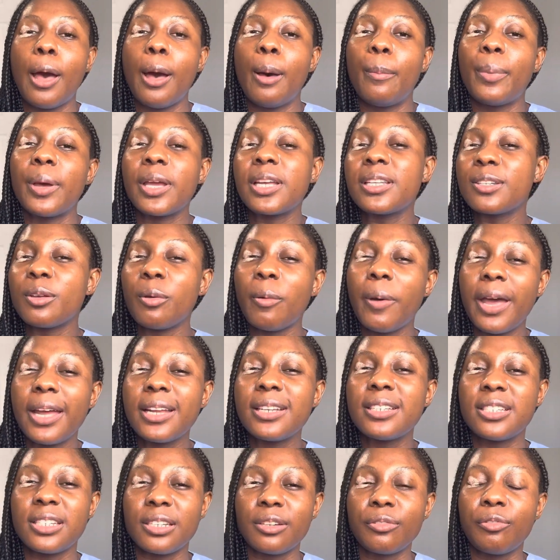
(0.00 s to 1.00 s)
But it's
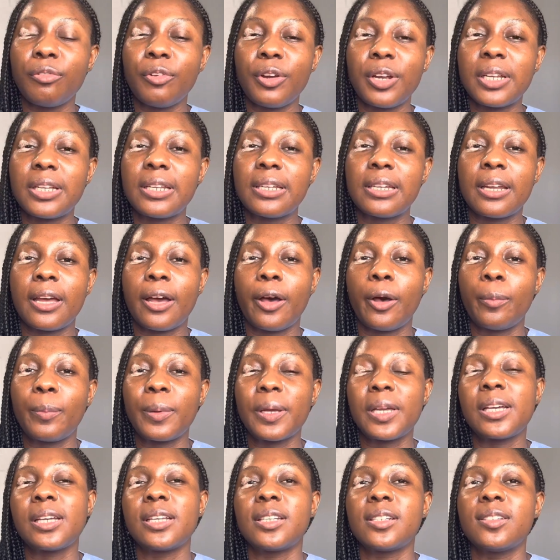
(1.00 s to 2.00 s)
quite different now
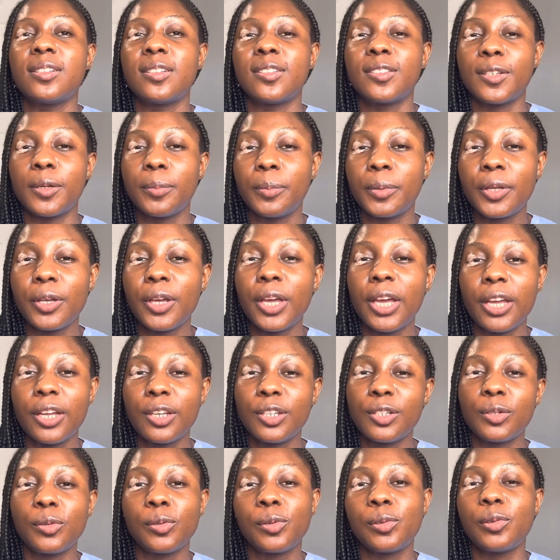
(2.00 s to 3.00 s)
because the
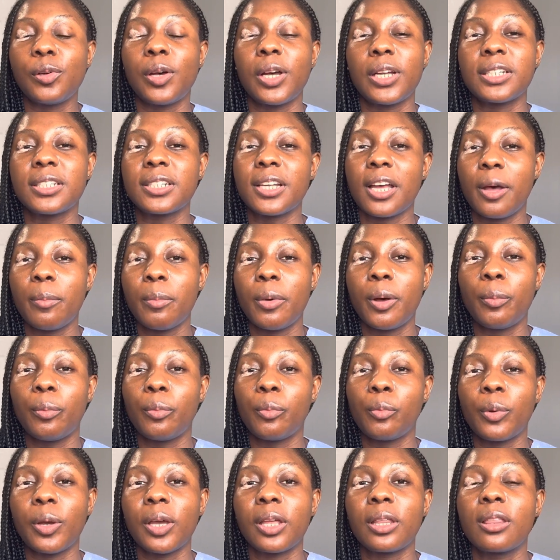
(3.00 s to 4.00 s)
WHO has come up
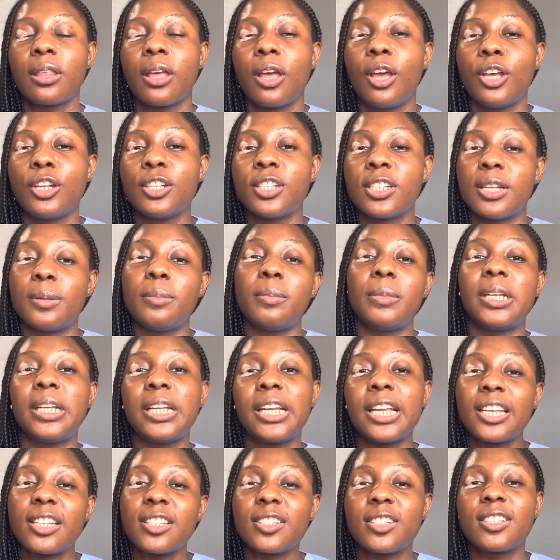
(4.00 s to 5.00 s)
with some
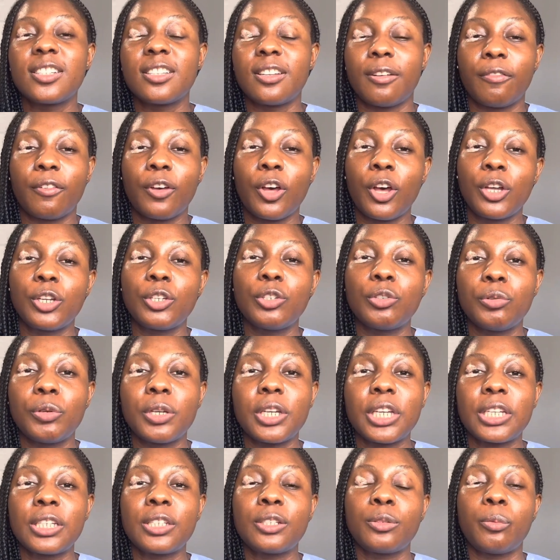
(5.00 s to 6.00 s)
list of
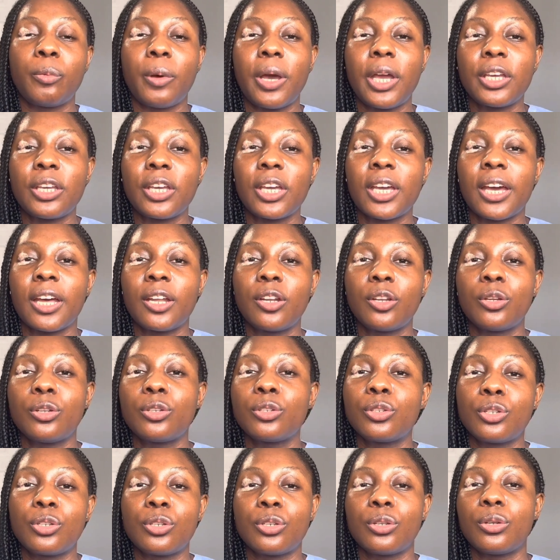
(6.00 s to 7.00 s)
countries where you
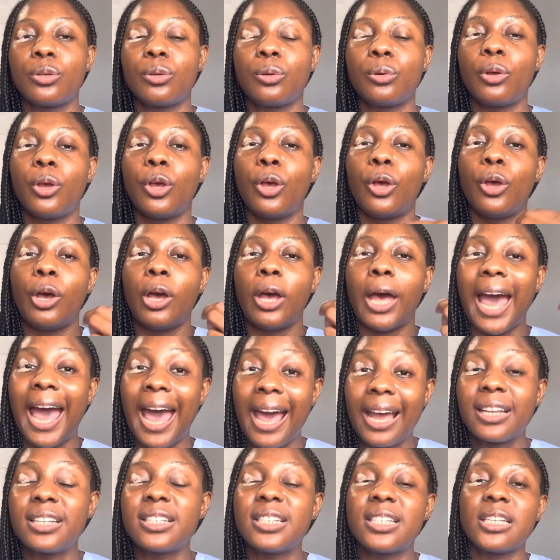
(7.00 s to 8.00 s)
cannot do
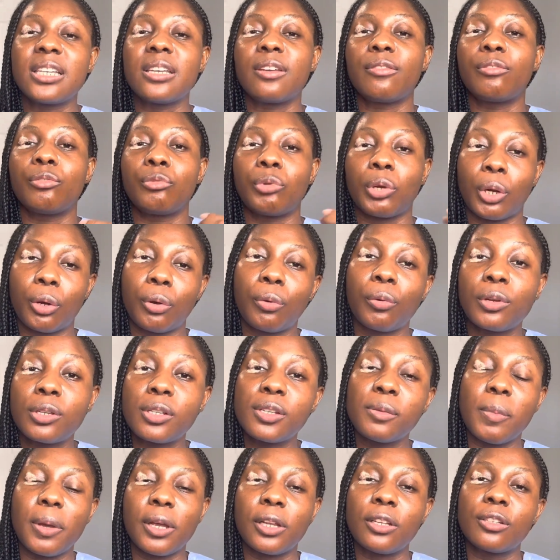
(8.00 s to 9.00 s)
active
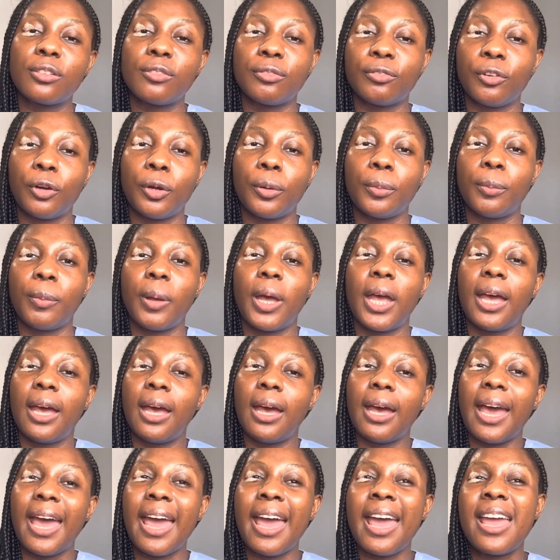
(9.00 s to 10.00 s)
recruitment from.
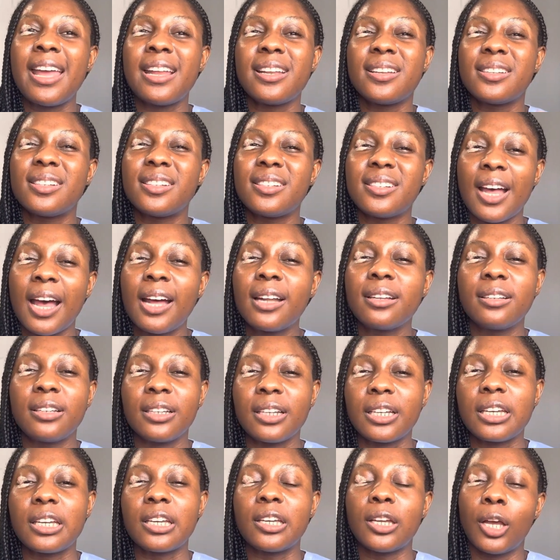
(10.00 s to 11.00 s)
And
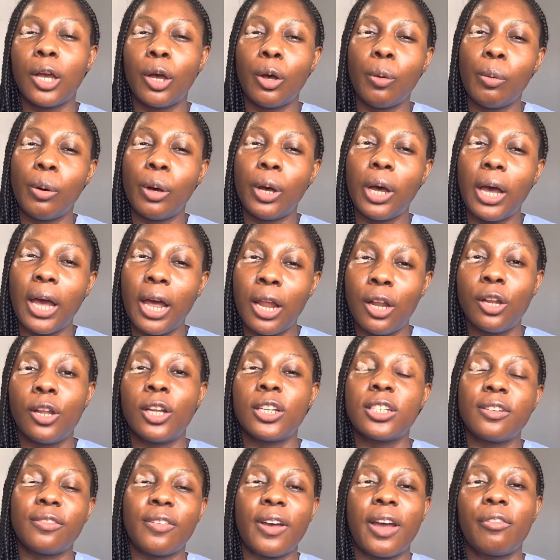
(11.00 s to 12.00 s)
sadly, a
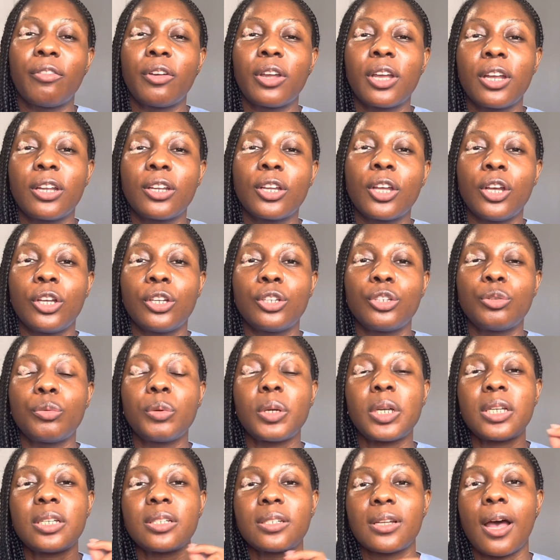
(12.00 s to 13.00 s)
lot of African
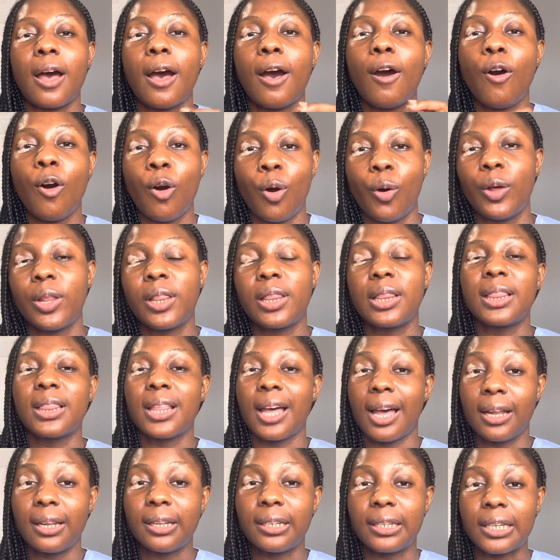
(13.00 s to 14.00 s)
countries are on
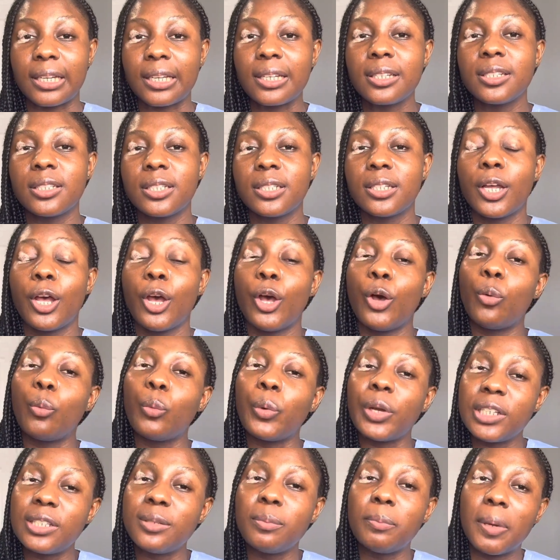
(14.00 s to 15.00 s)
that list,
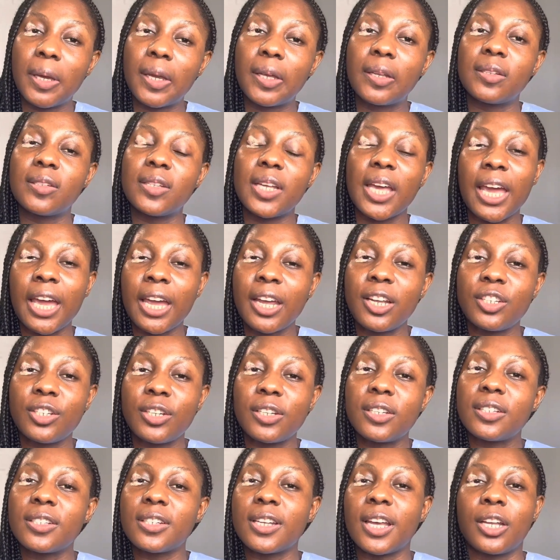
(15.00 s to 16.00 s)
which means
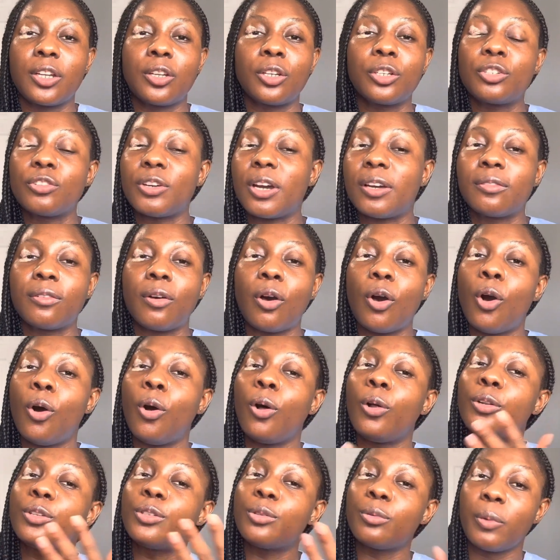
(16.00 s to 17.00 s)
agents cannot travel
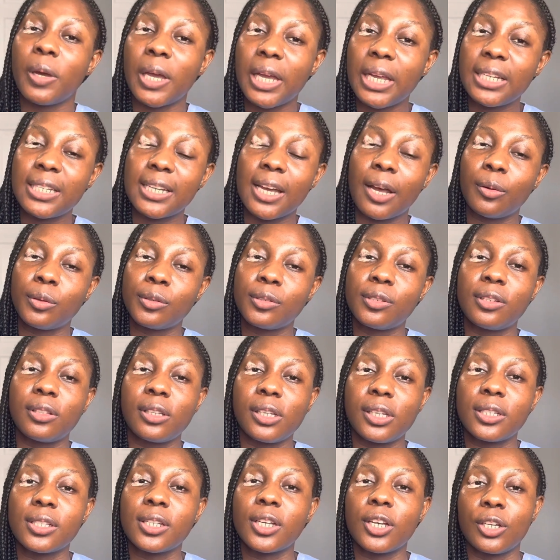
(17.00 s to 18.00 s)
all the way down to
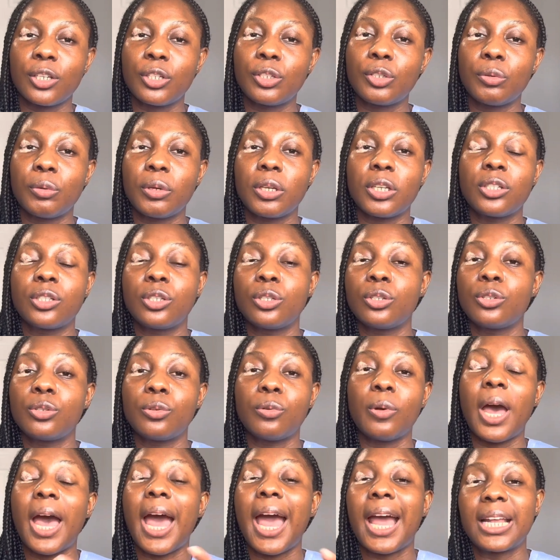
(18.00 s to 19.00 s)
these countries to
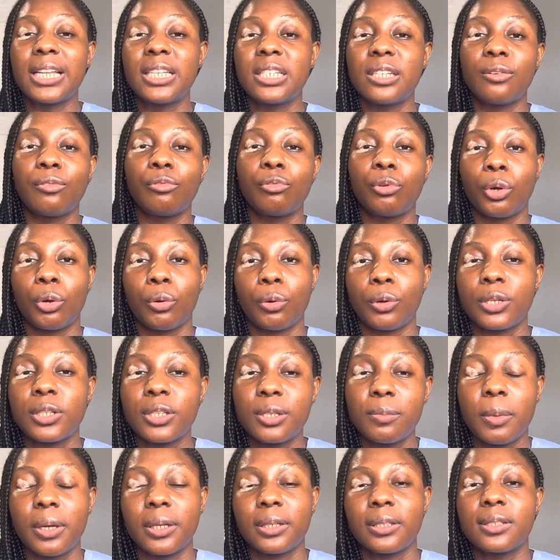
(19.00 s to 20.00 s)
do active
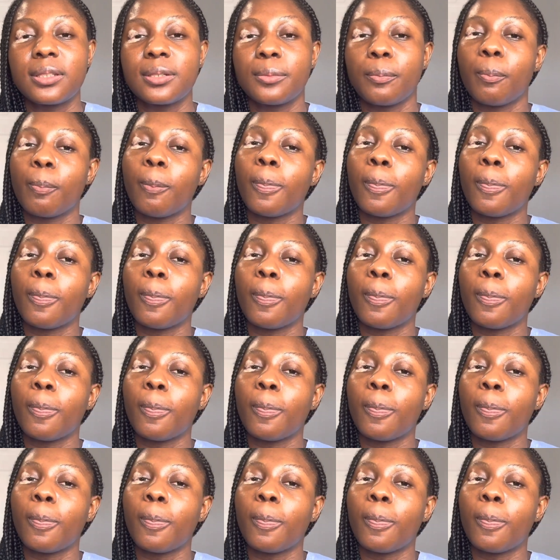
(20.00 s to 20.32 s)
recruitment.